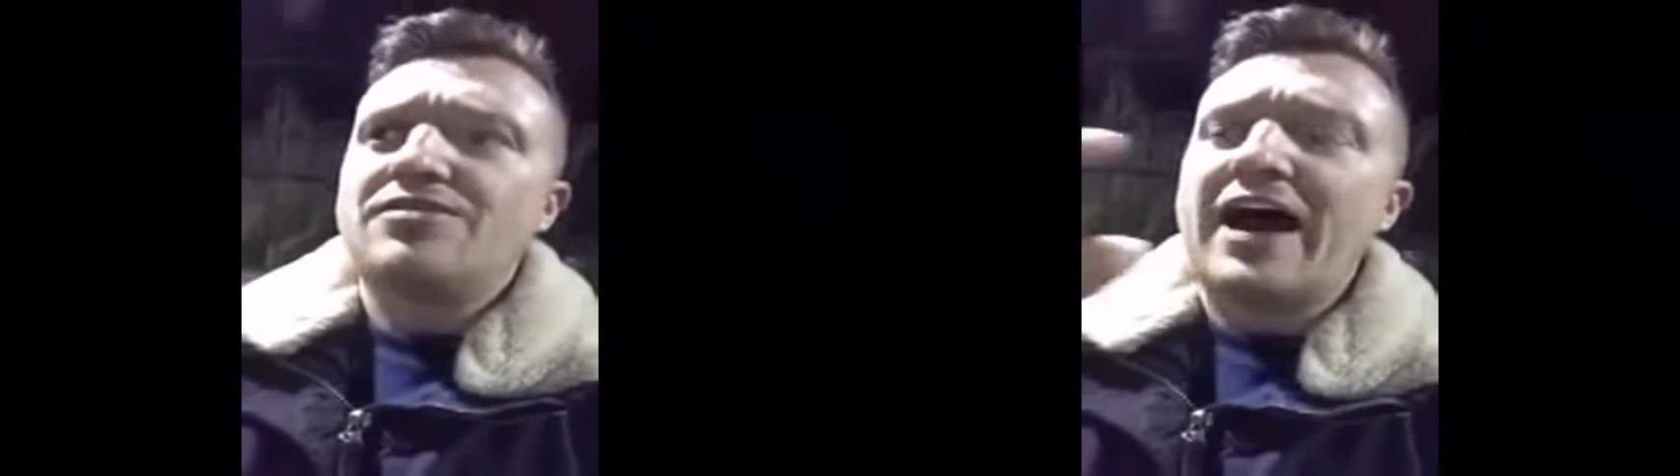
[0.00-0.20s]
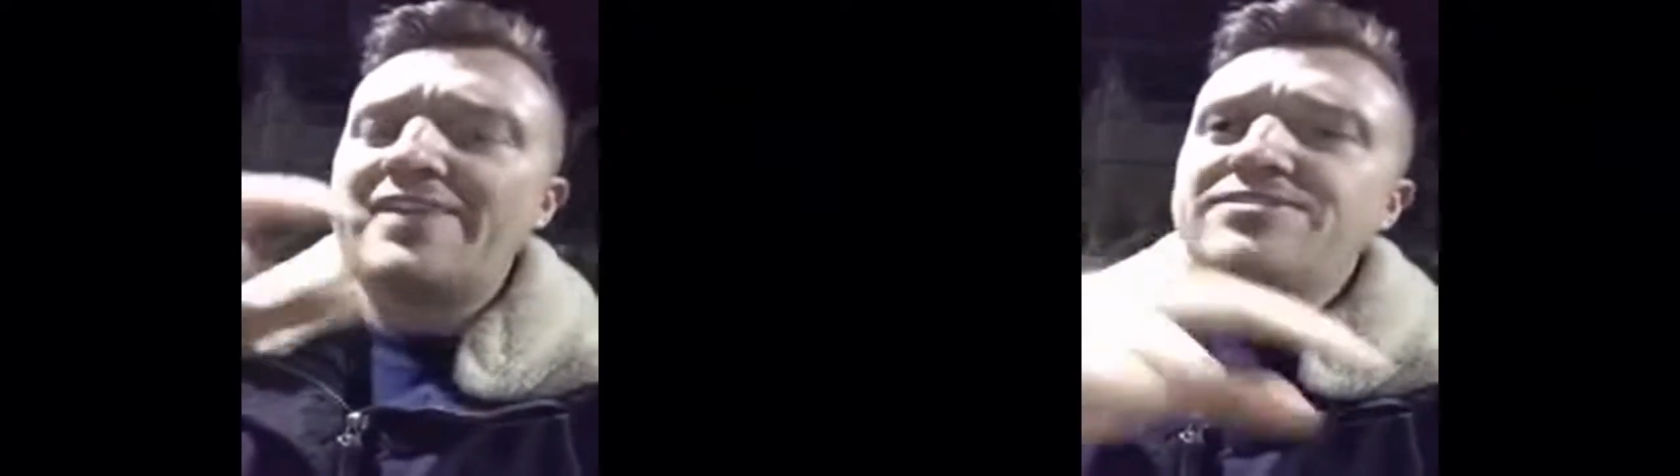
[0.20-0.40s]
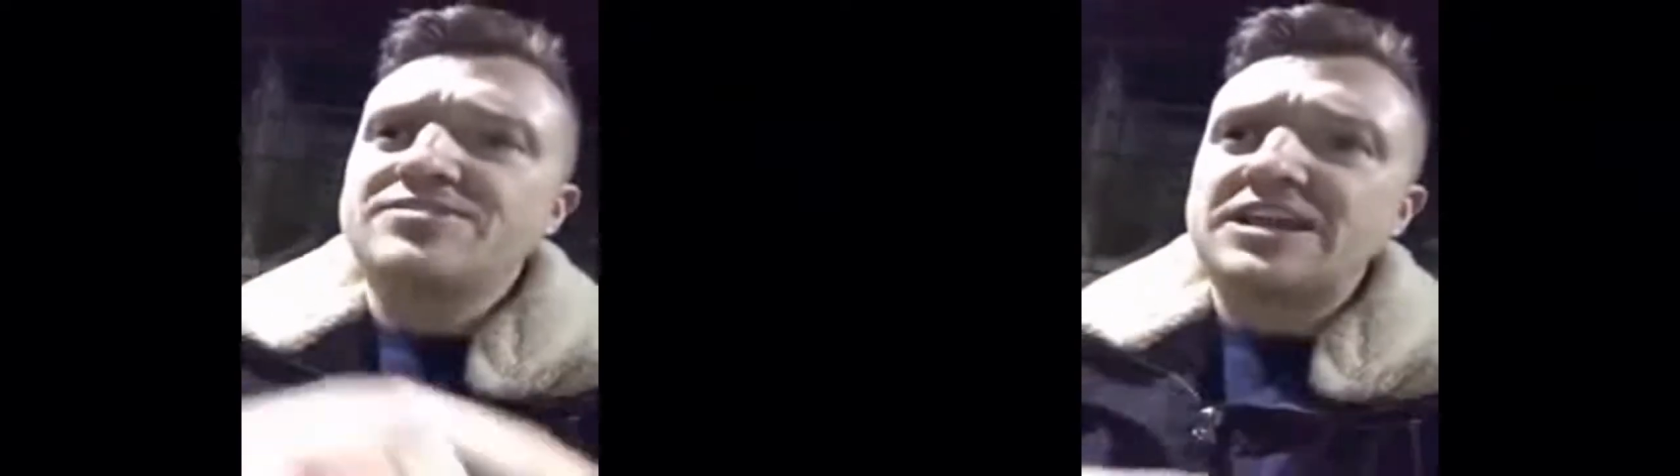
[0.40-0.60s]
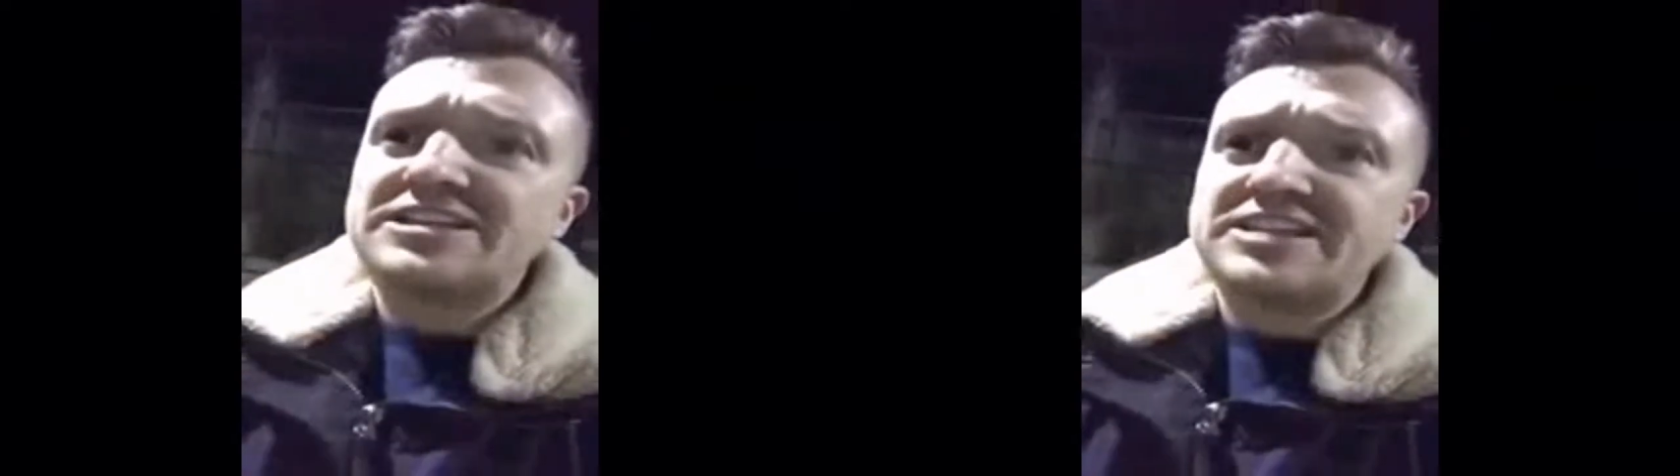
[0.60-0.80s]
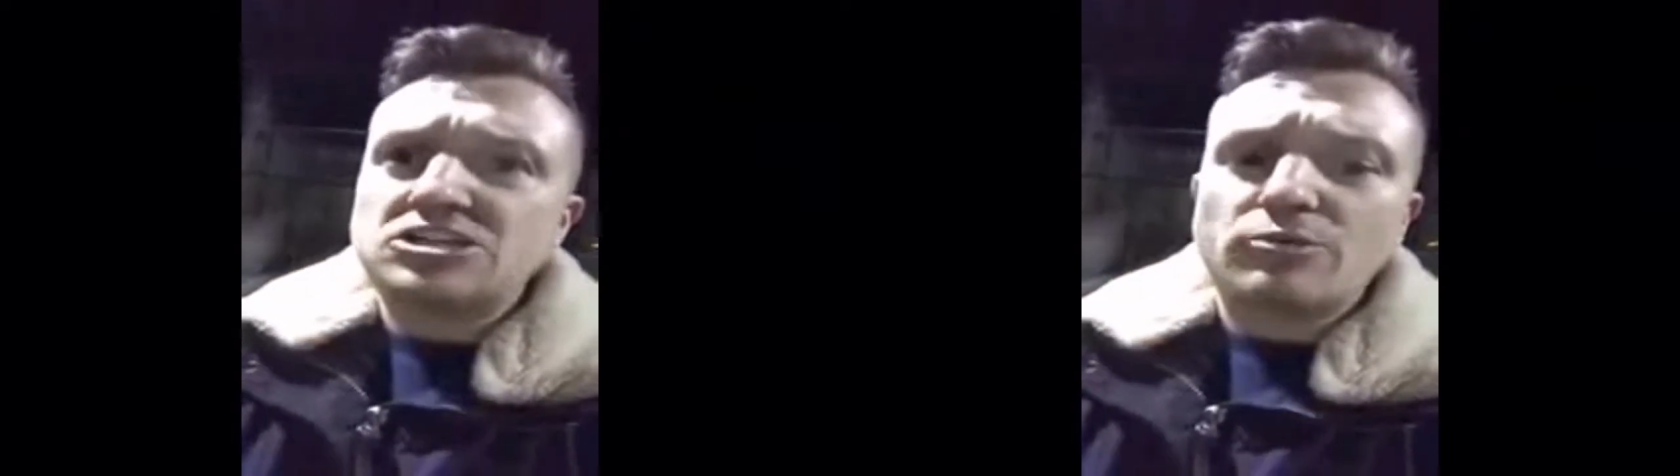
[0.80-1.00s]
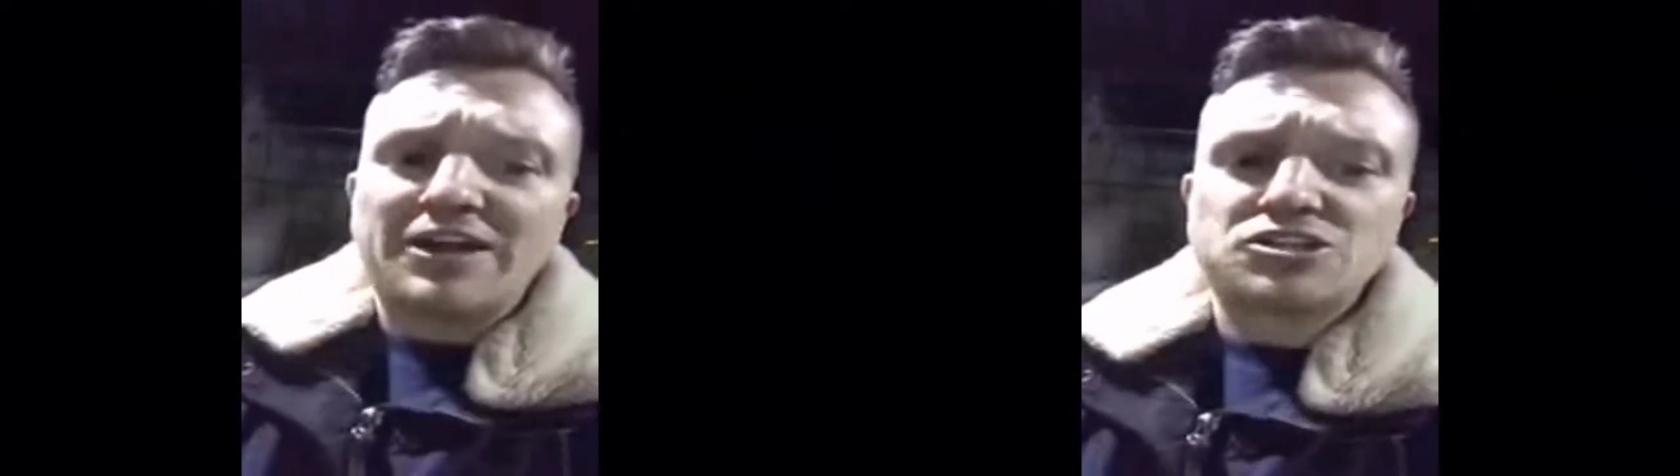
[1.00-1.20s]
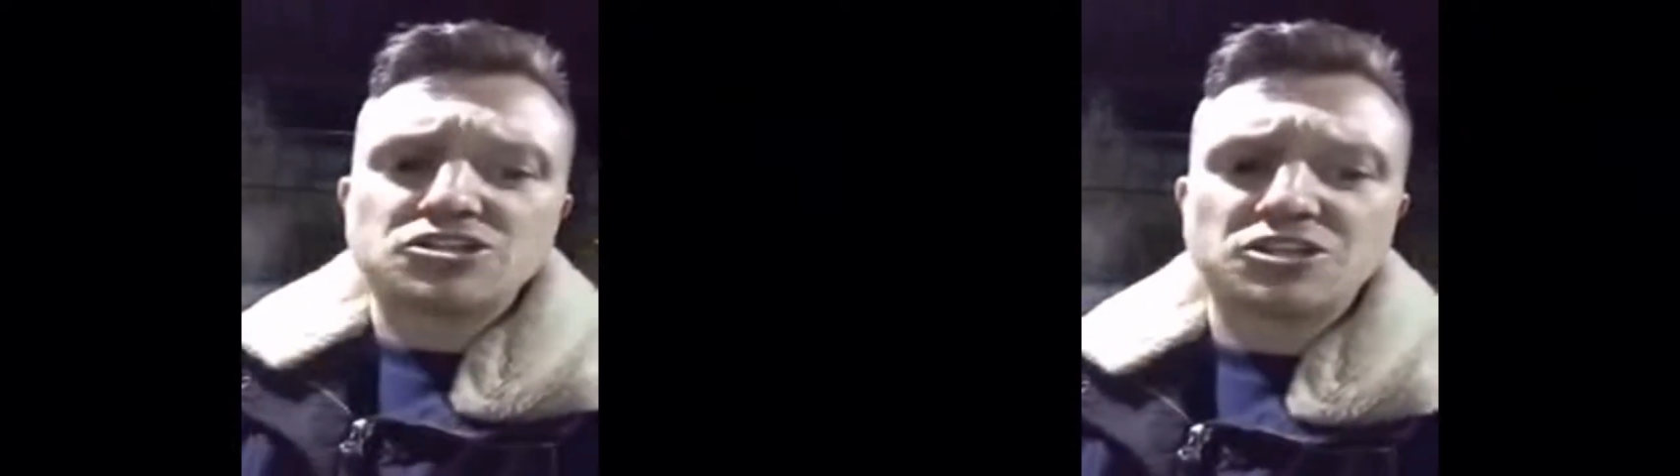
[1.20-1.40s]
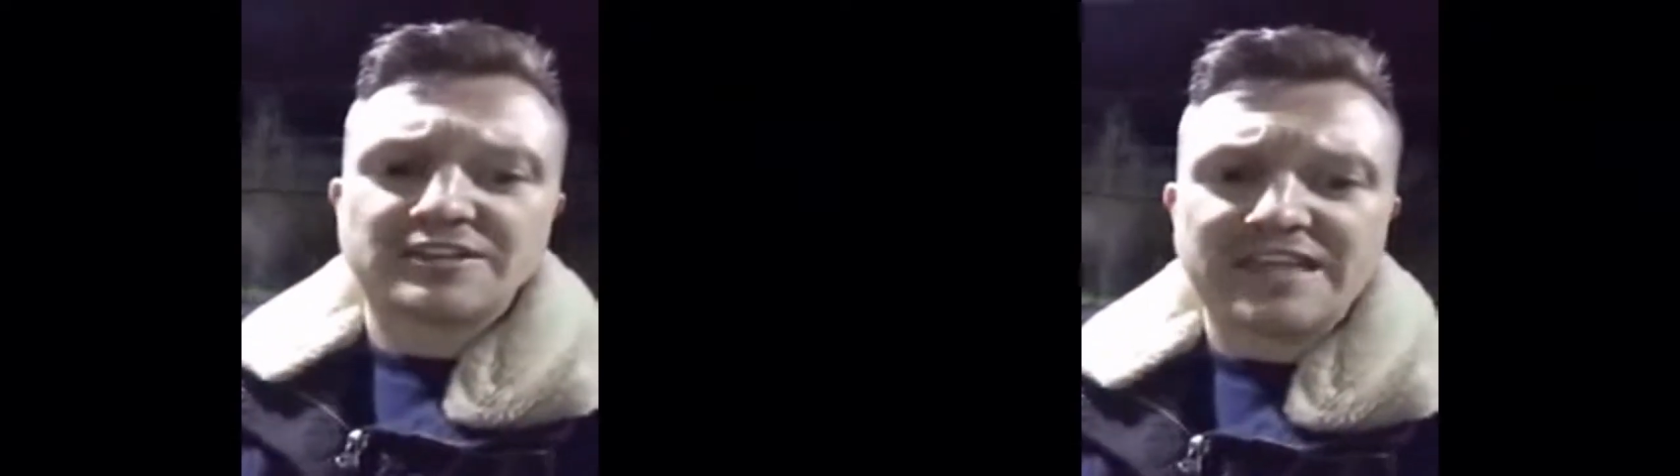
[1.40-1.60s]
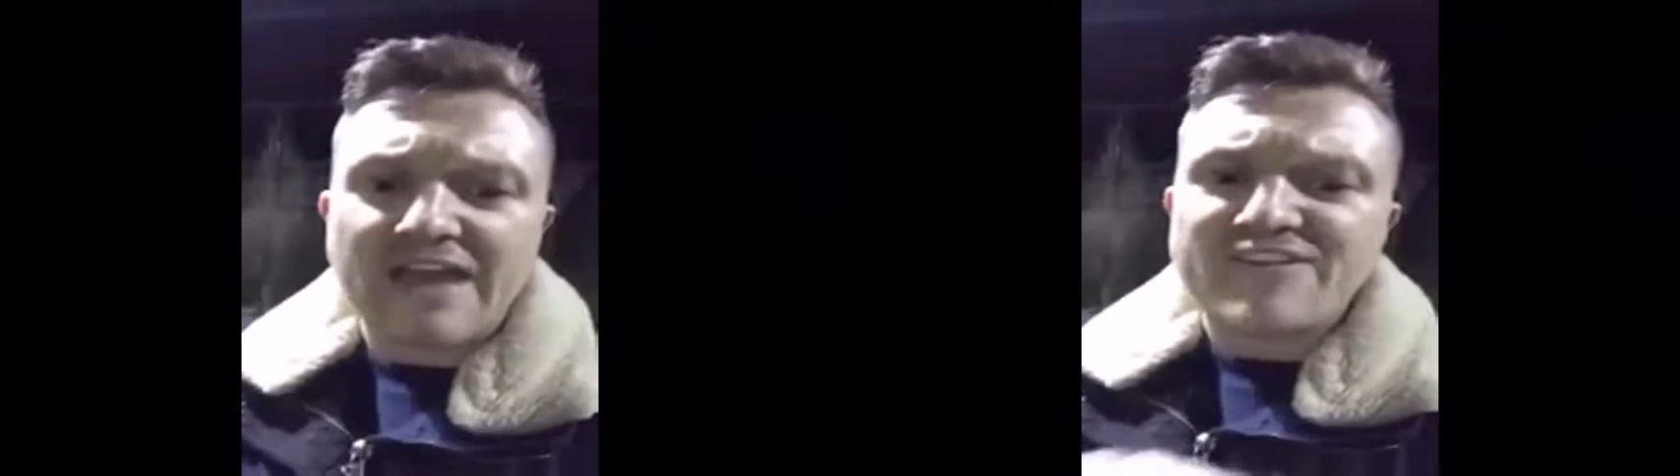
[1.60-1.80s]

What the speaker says: this situation should never,